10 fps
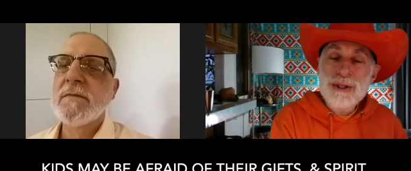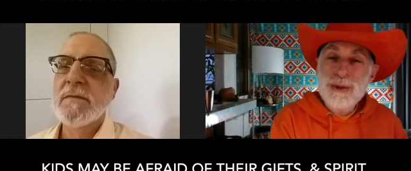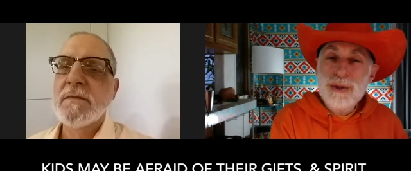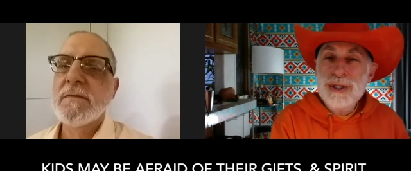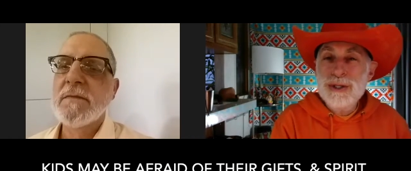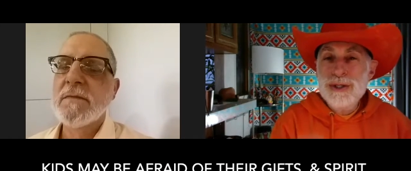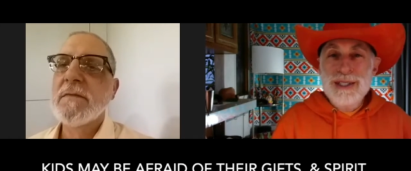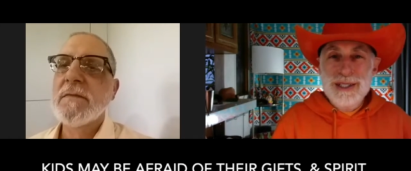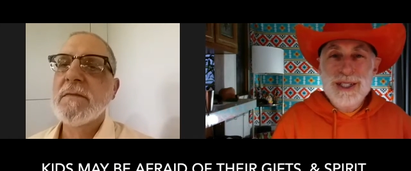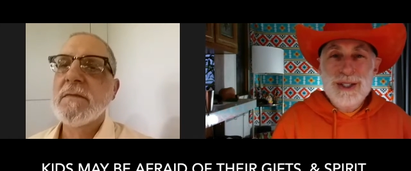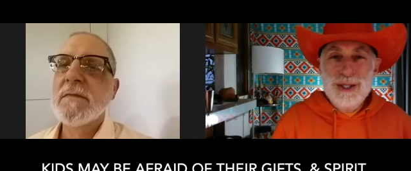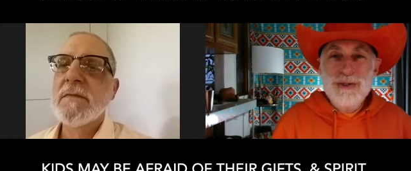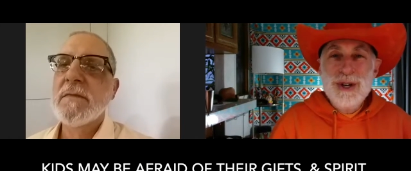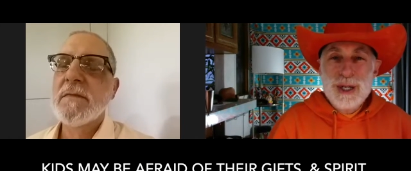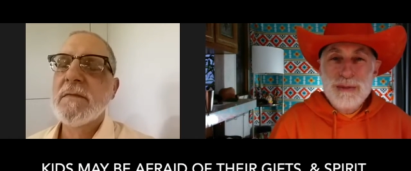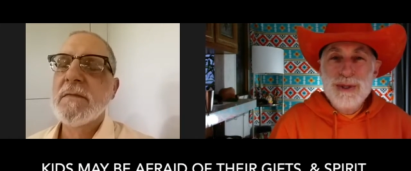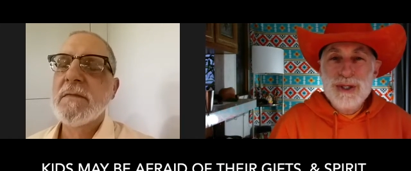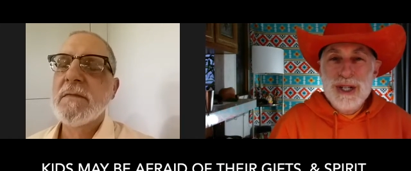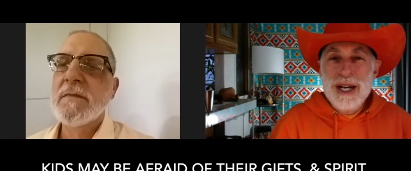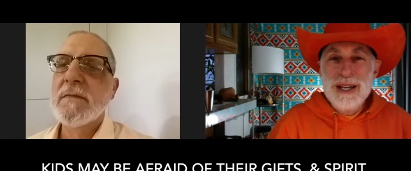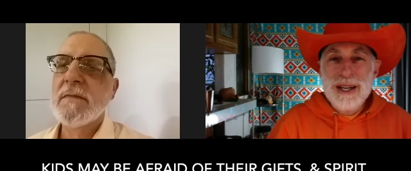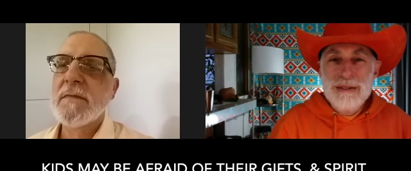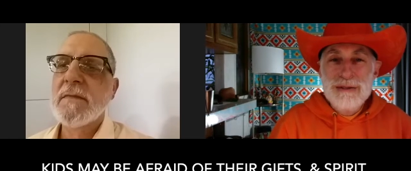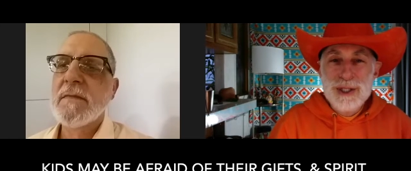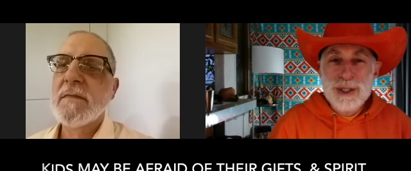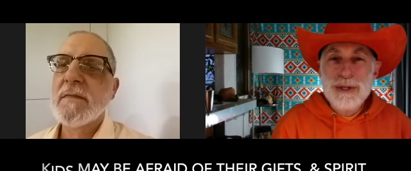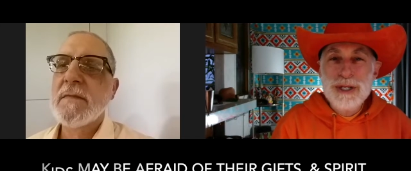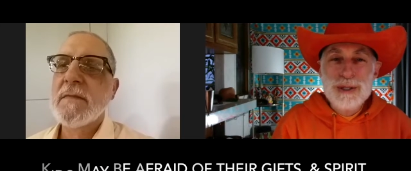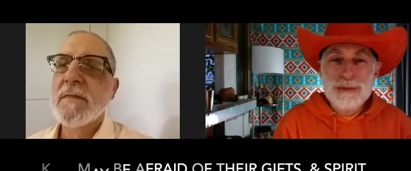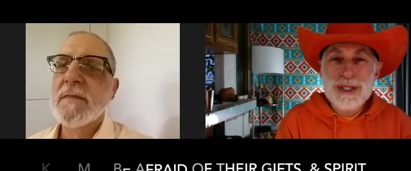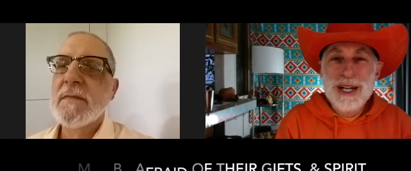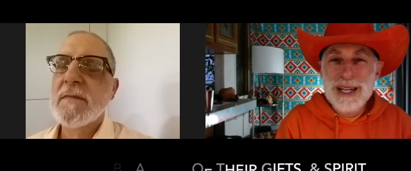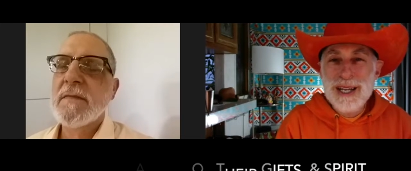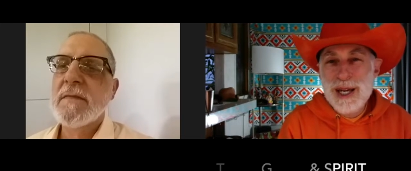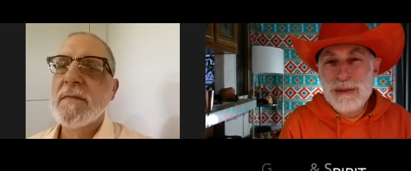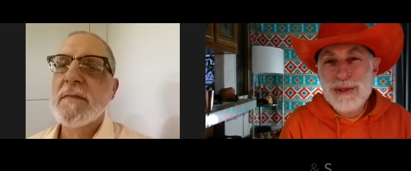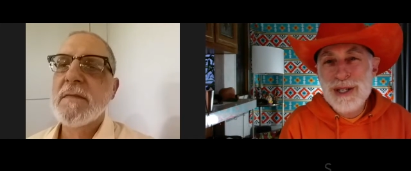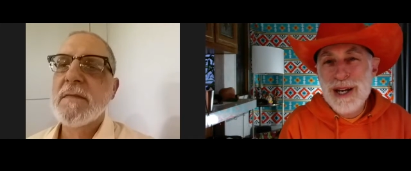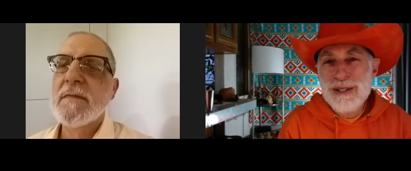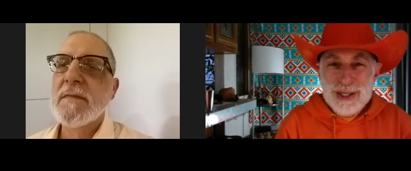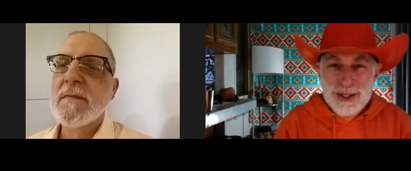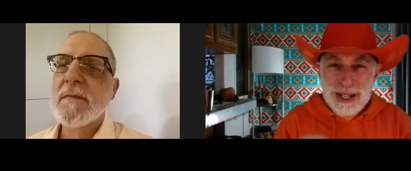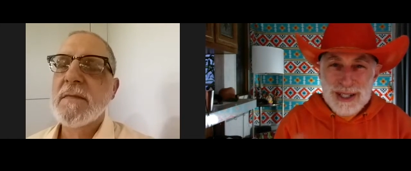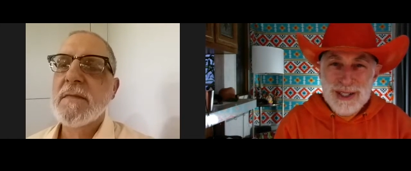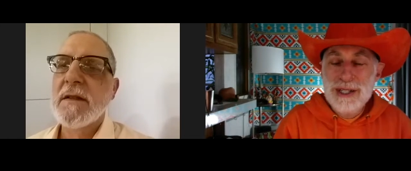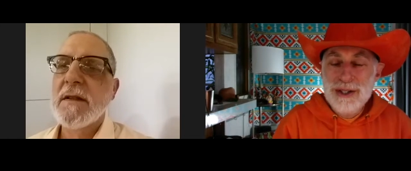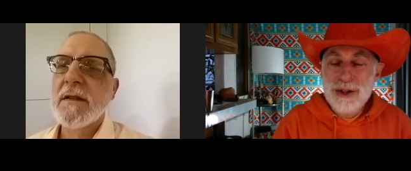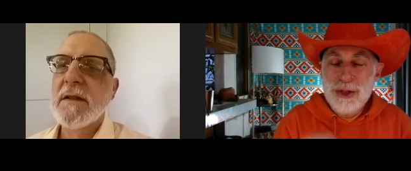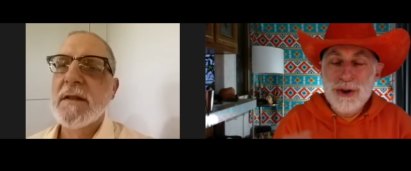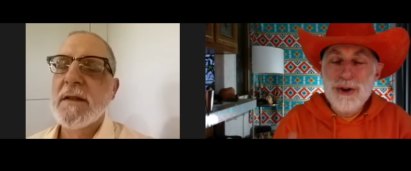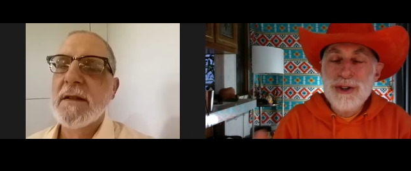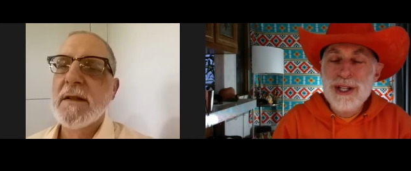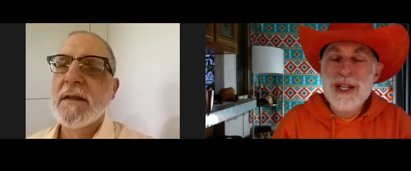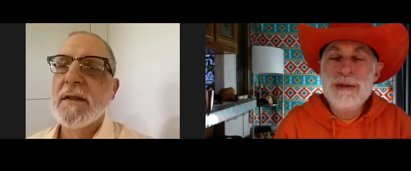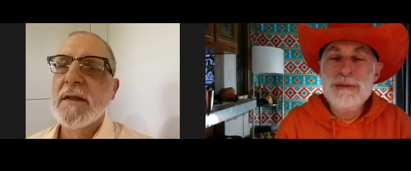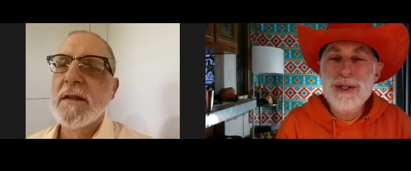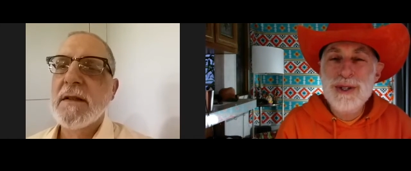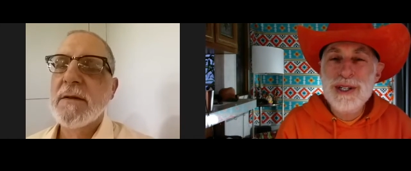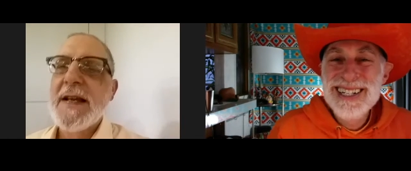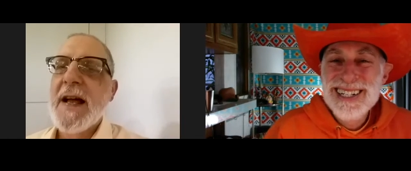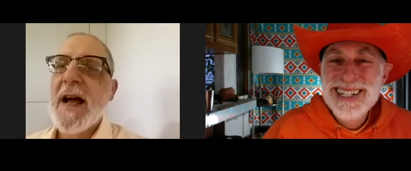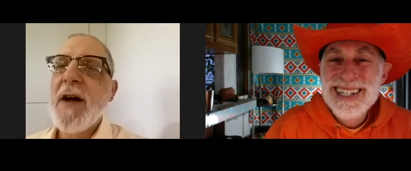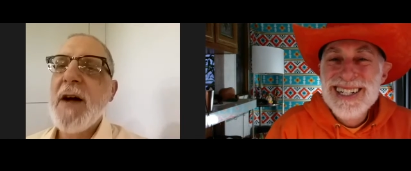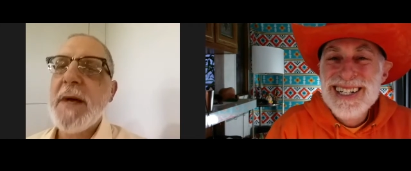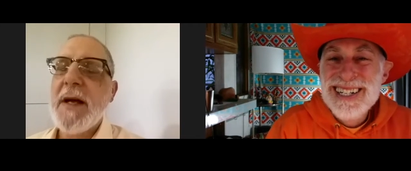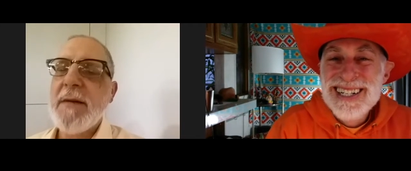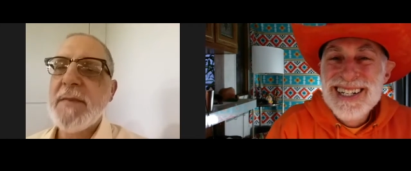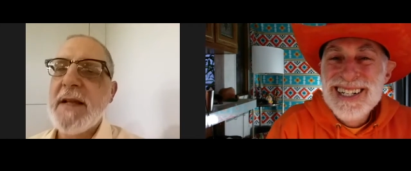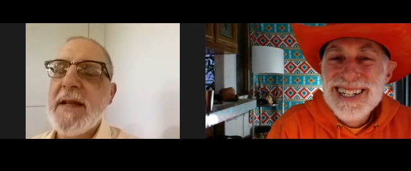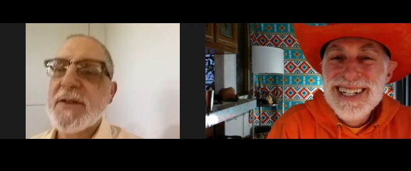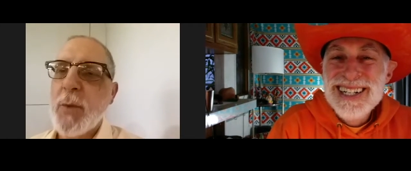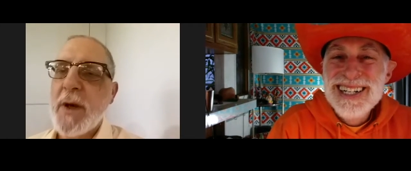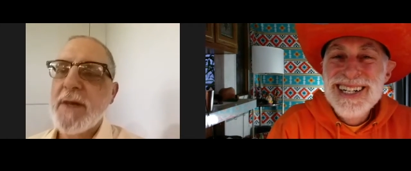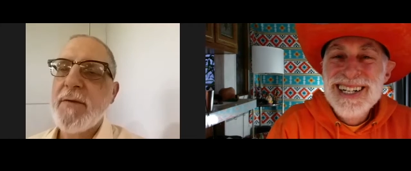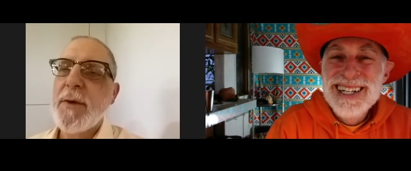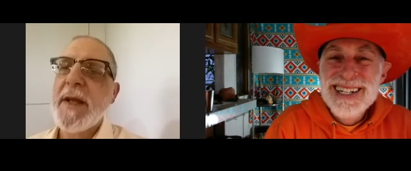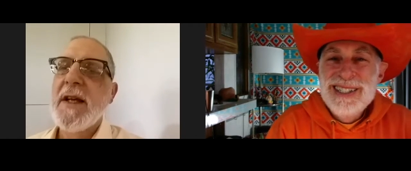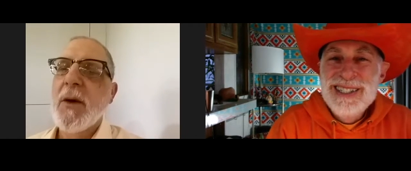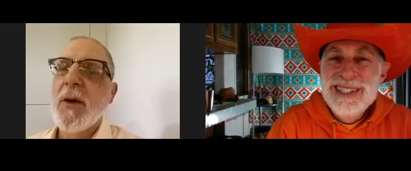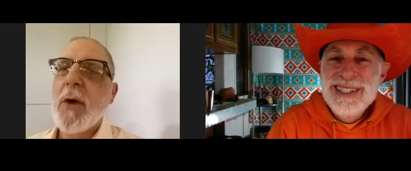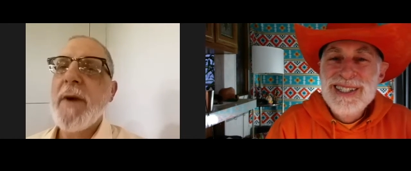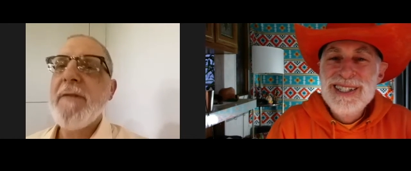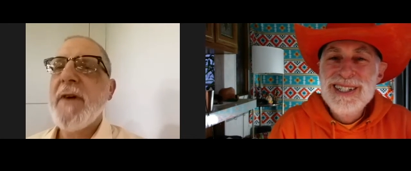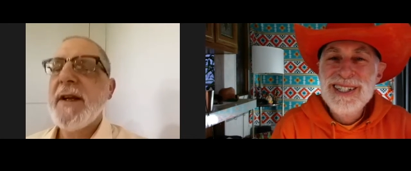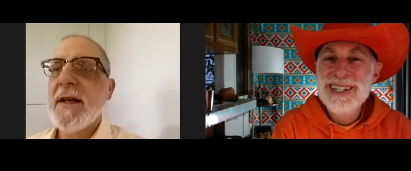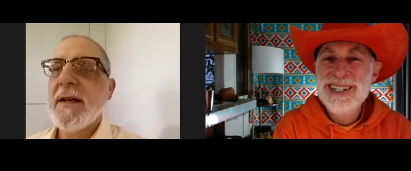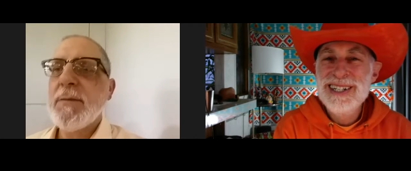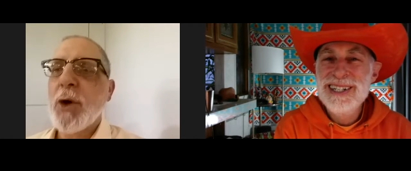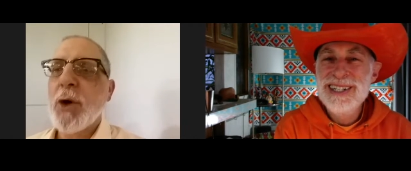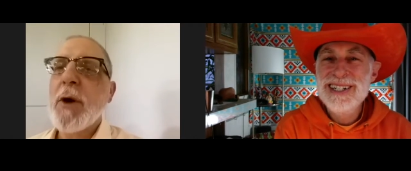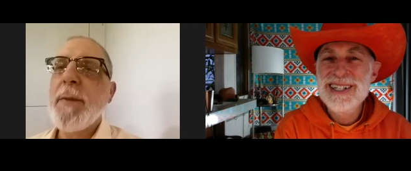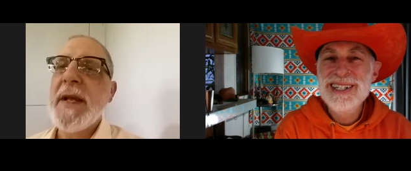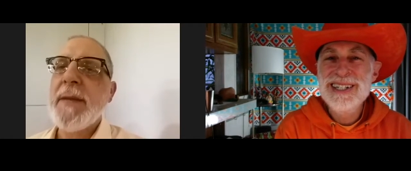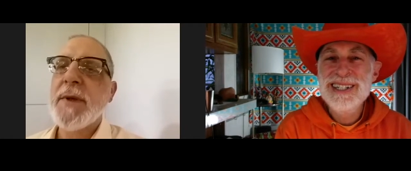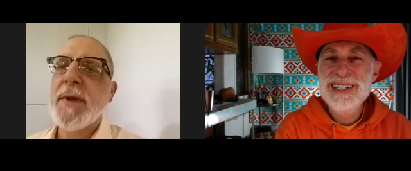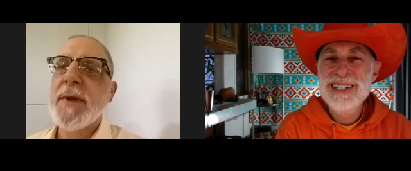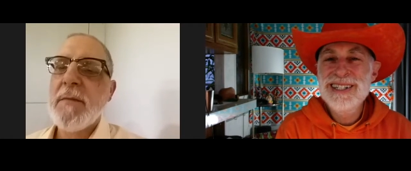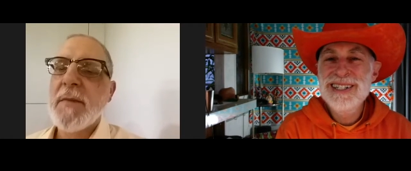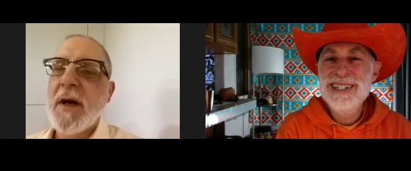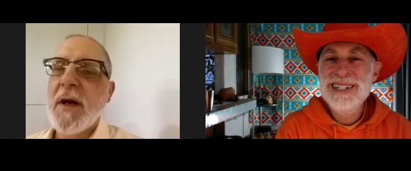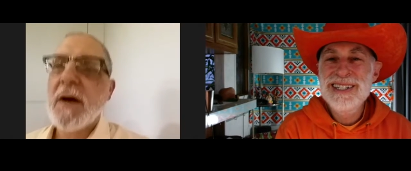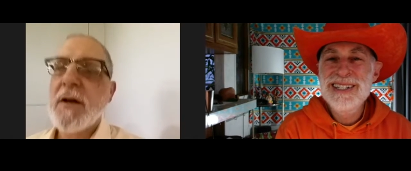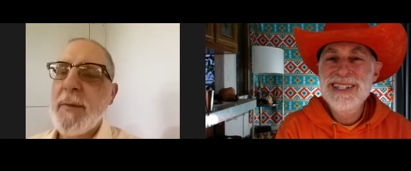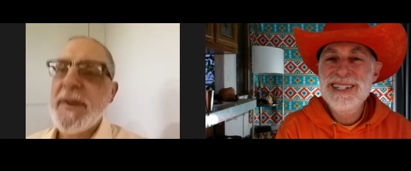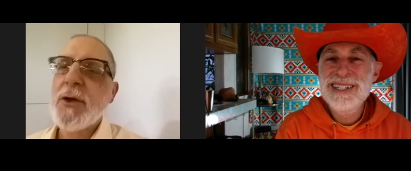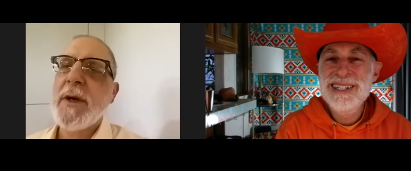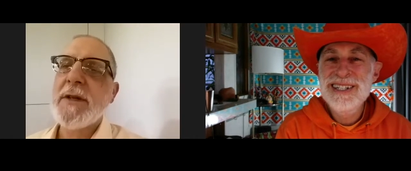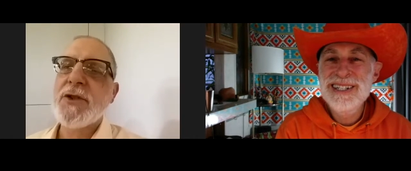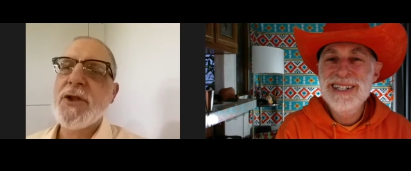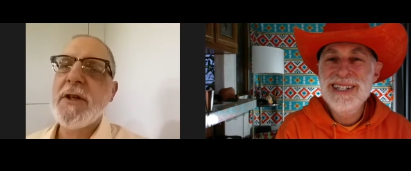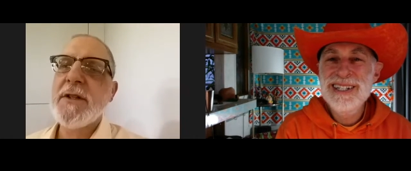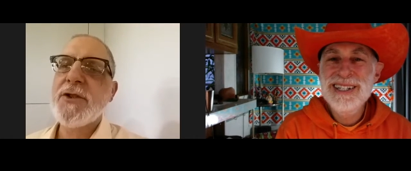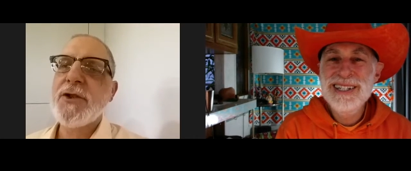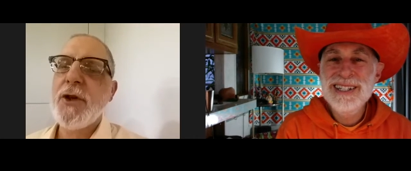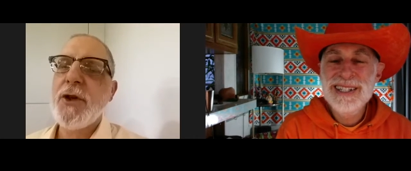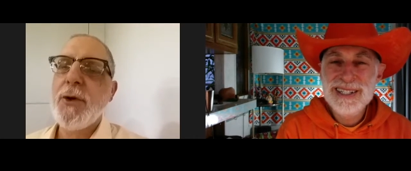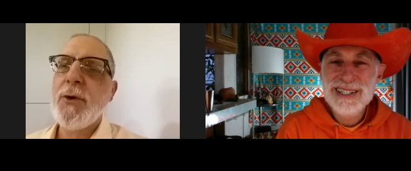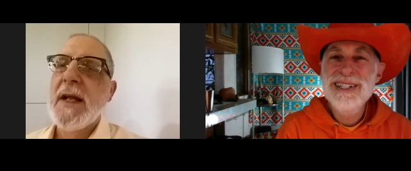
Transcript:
Speaker 1: two issues, let's develop your psychic gifts. Let's play some psychic games now. So that's the third thing that I'm doing.
Speaker 2: That's wonderful, because we're finding more and more people are coming to our church who